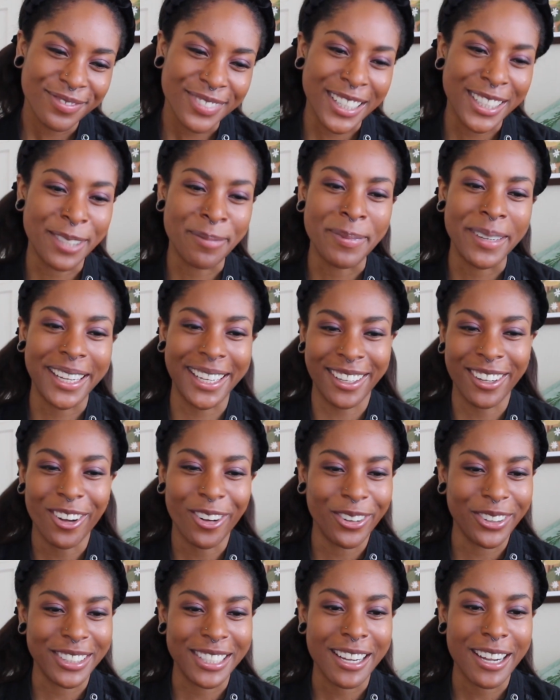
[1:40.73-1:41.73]
That's me
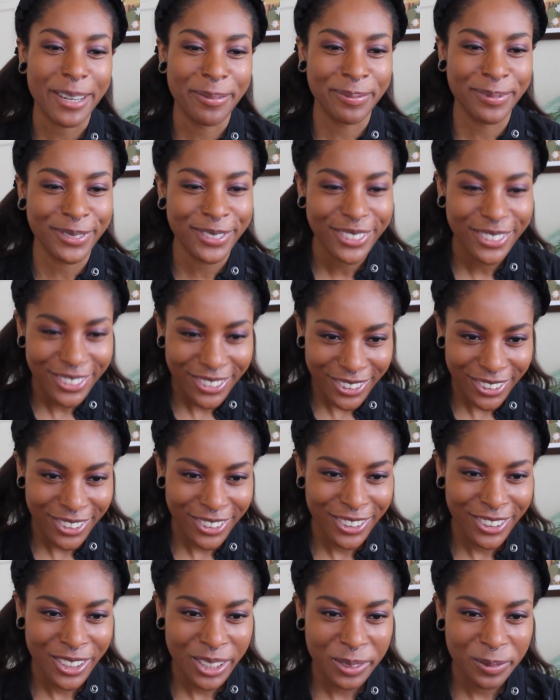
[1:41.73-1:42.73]
all the time.
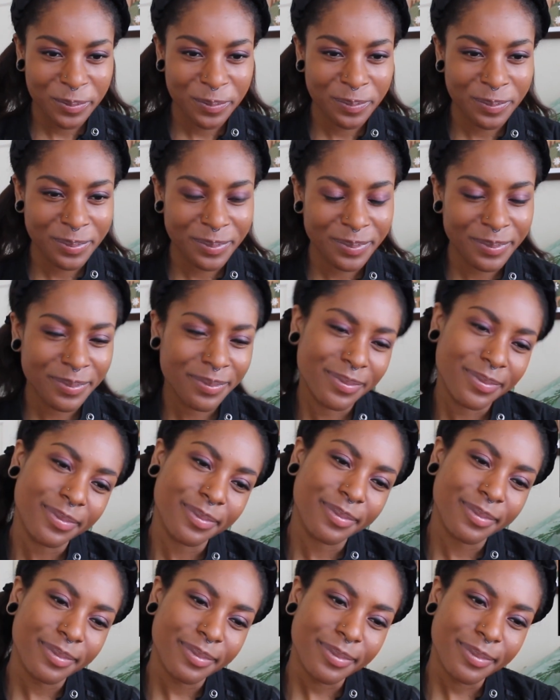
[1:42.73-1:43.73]

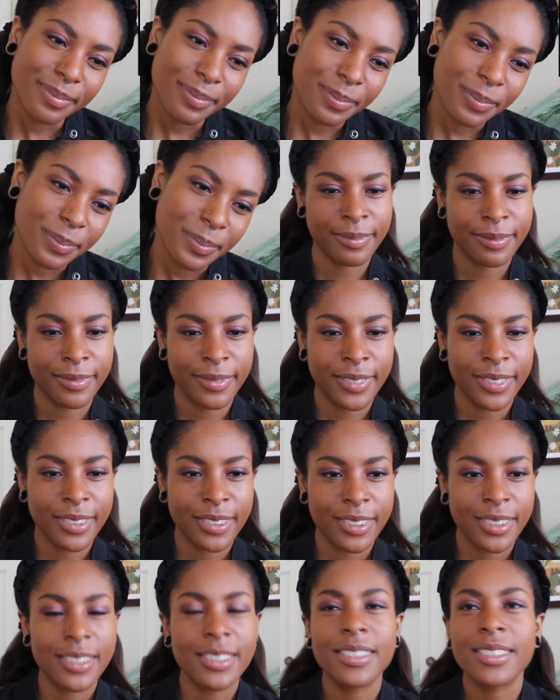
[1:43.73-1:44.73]
Sage.
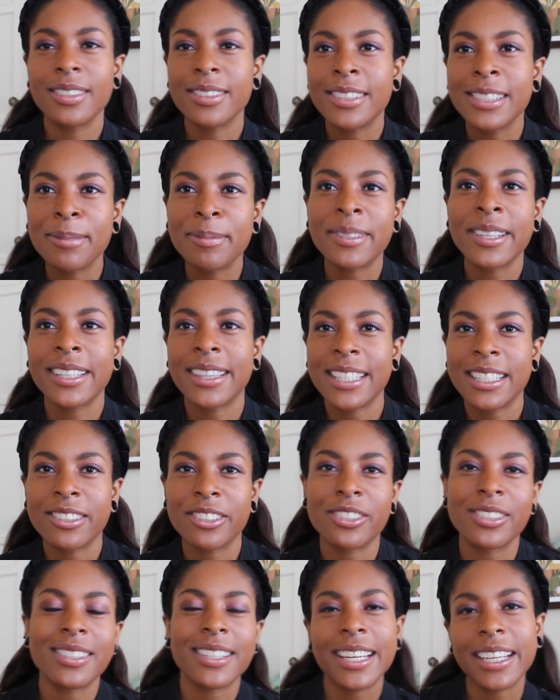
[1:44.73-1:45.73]
So it seems like
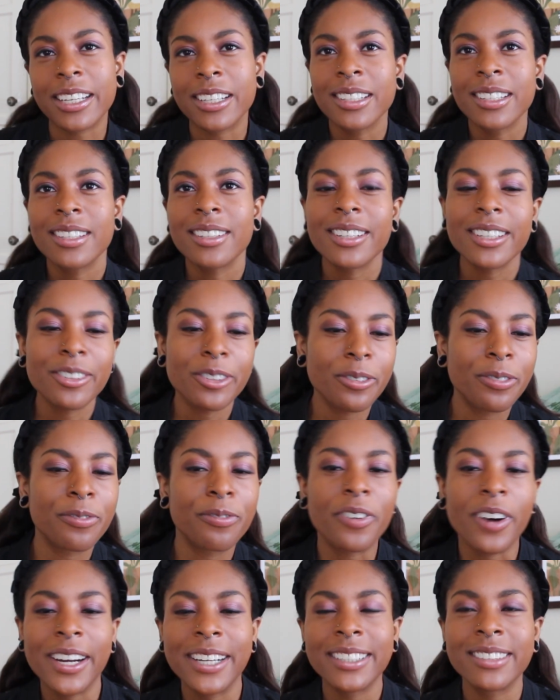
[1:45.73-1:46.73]
these are just like little
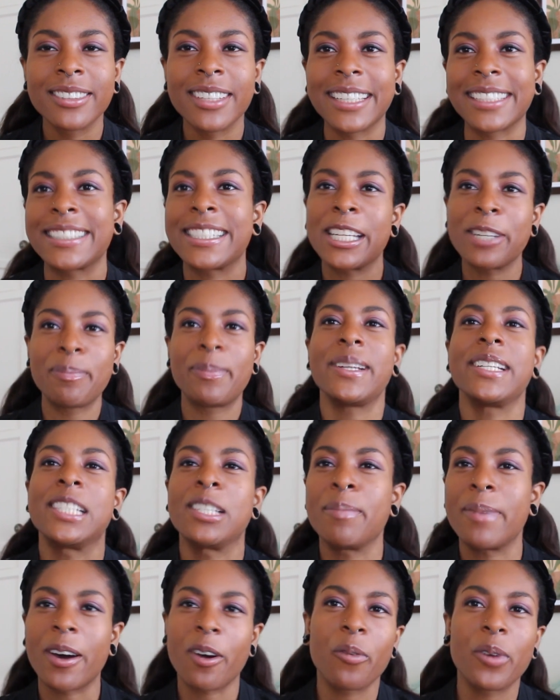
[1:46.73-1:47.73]
fun like
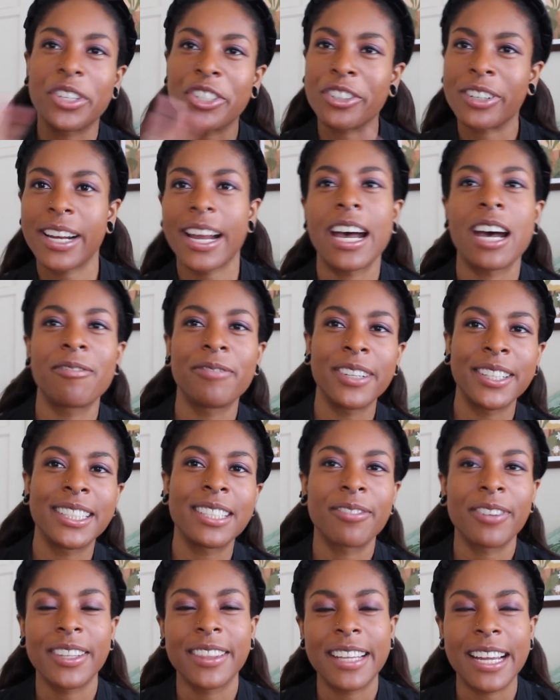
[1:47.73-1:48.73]
tidbits about witchcraft and
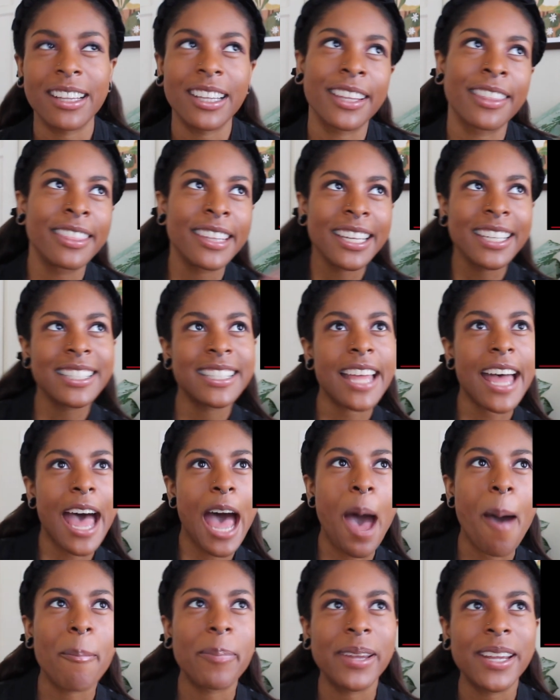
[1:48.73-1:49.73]
stuff like that, like things that
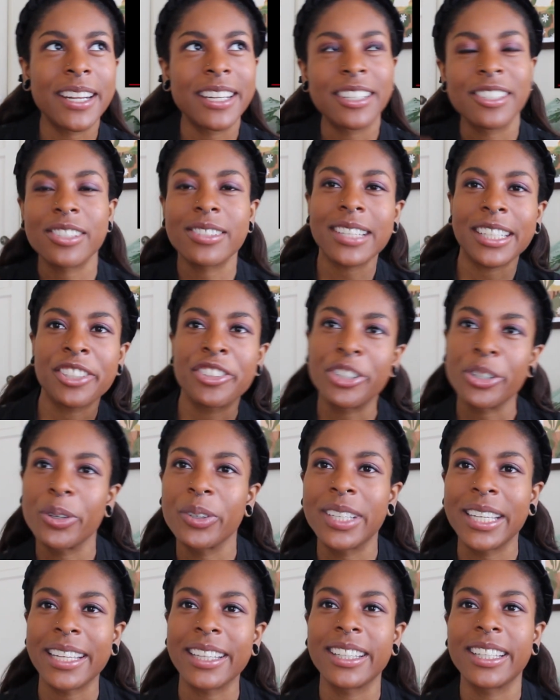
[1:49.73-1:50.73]
happen and just like
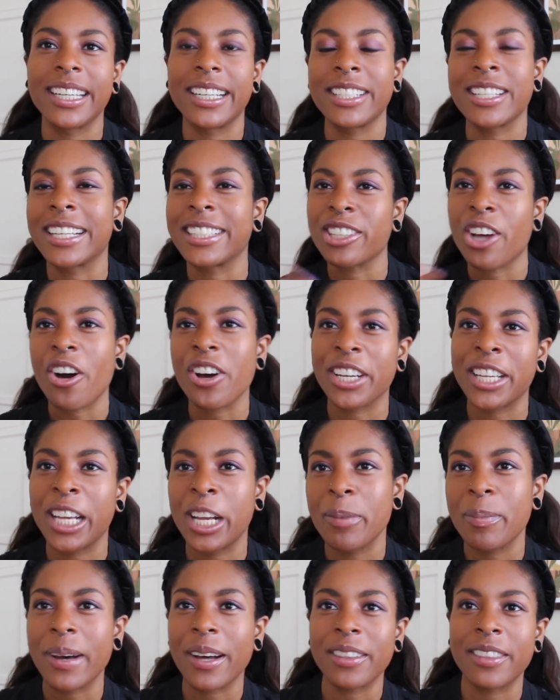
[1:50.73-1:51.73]
jokingly like
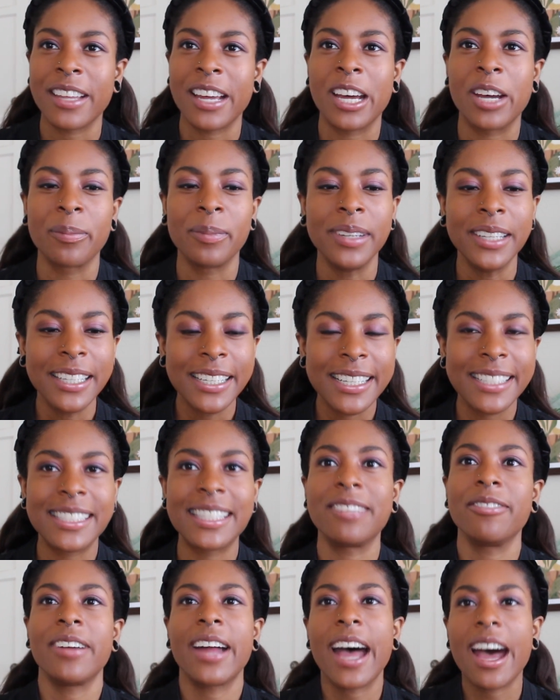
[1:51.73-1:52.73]
talking about them
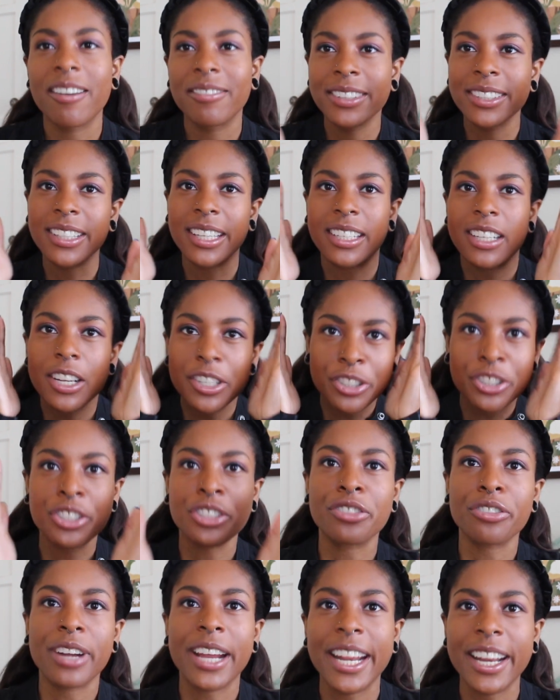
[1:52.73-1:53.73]
instead of having like a
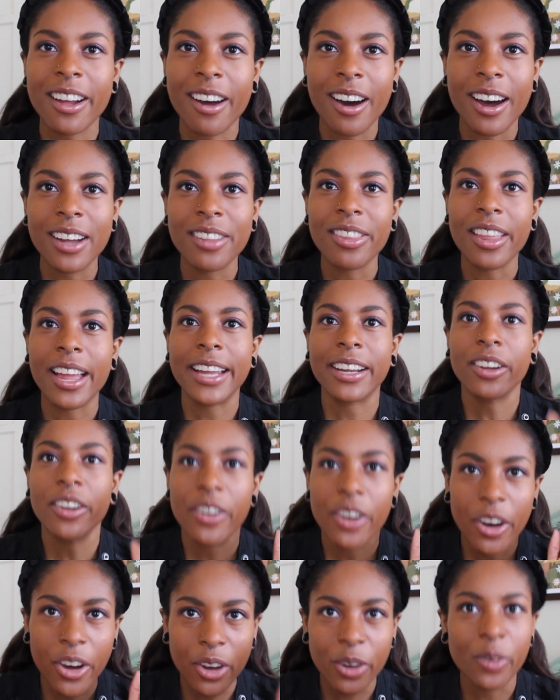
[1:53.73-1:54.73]
straight on like,
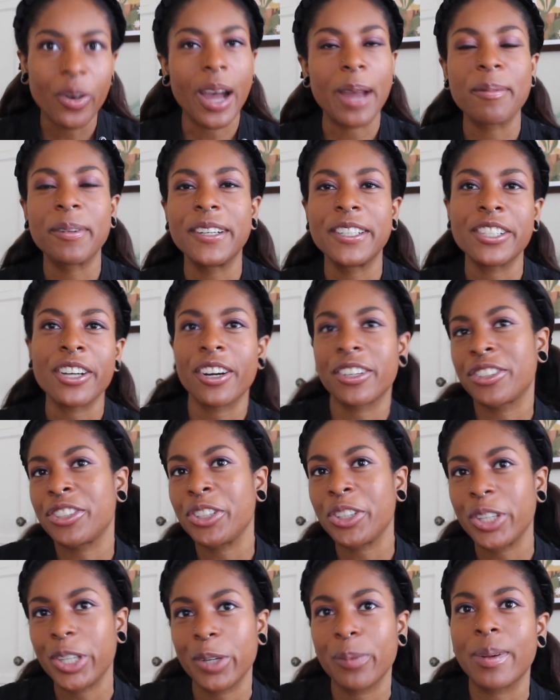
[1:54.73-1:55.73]
oh, I'm gonna talk
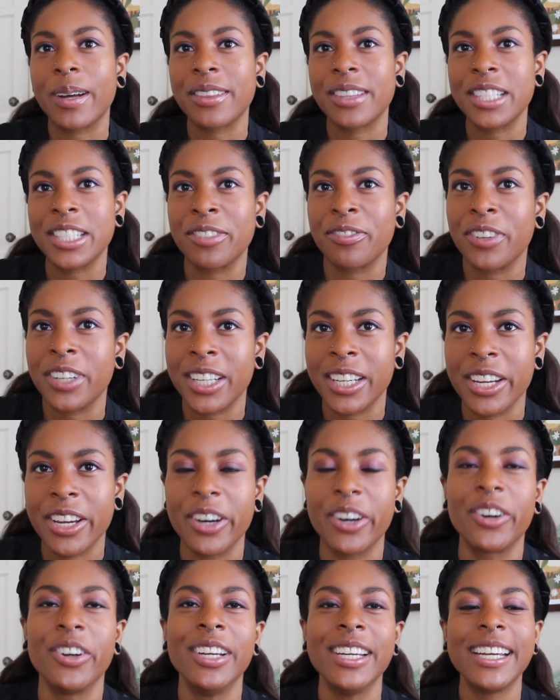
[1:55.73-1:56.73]
to you about this
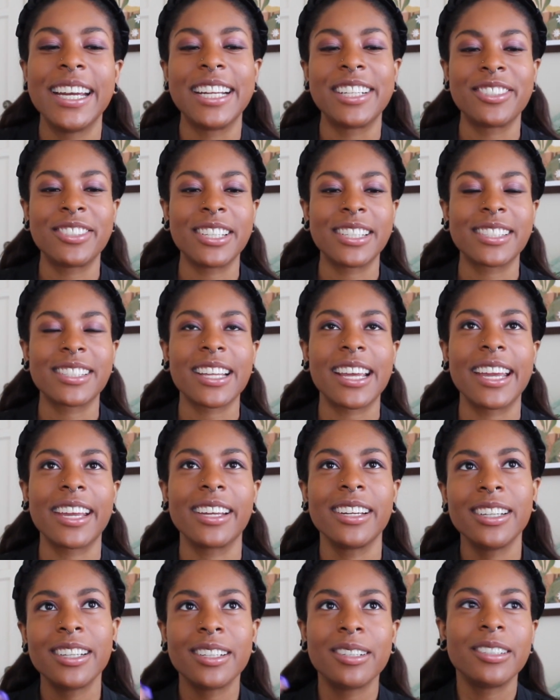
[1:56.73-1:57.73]
video. It's just
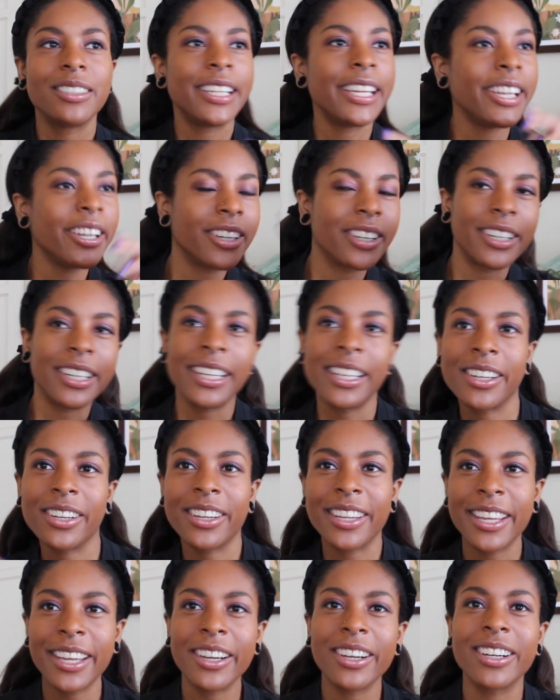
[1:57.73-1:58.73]
like, here,
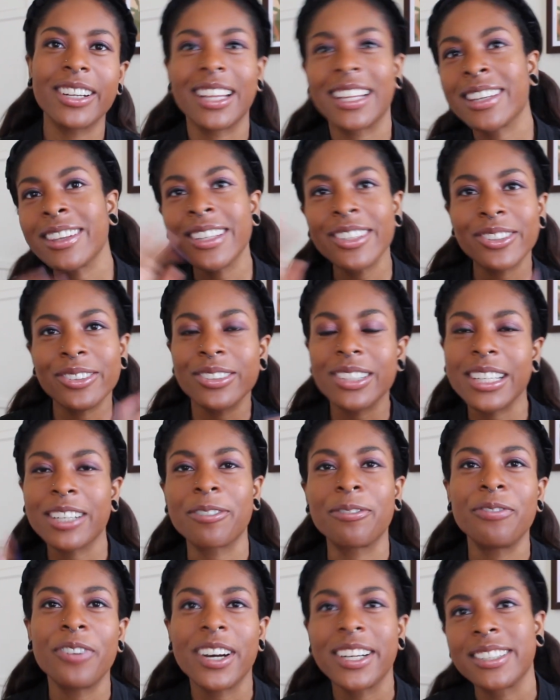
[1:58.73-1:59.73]
like little
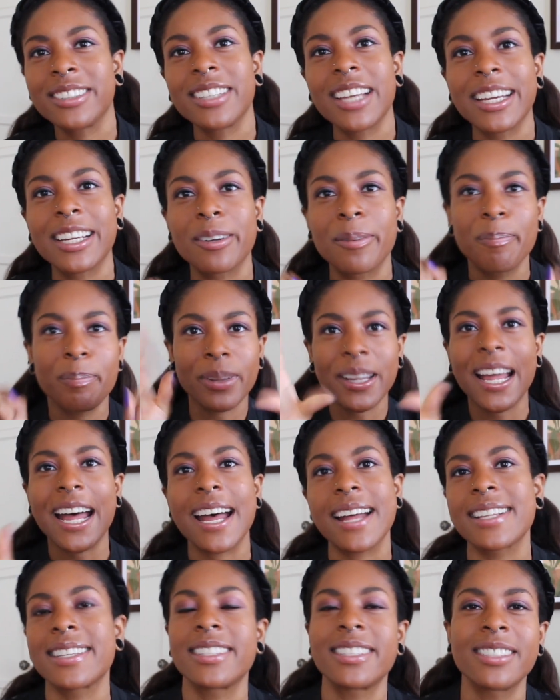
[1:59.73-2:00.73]
like fun like
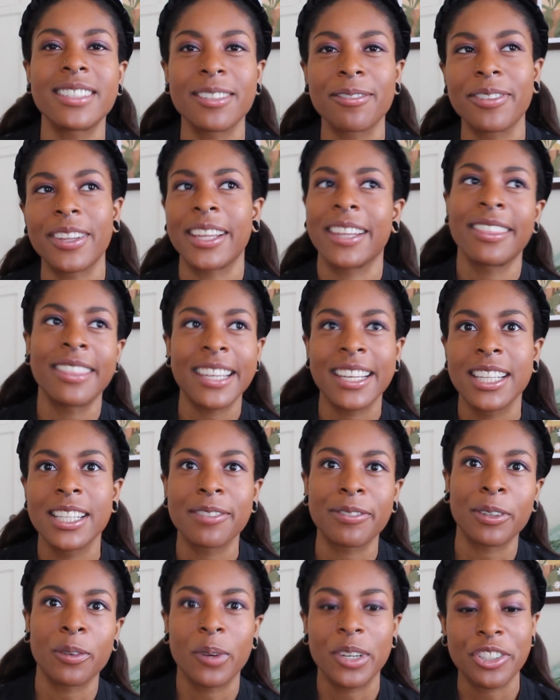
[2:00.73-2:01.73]
blasts of like
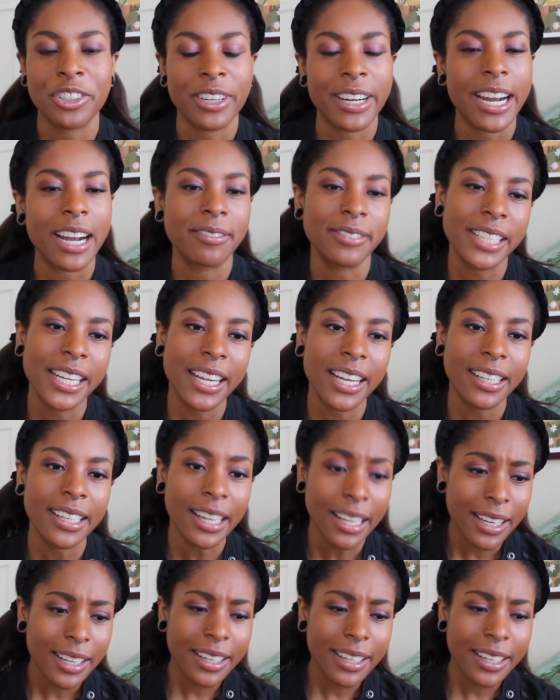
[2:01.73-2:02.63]
things for witchcraft, and yeah,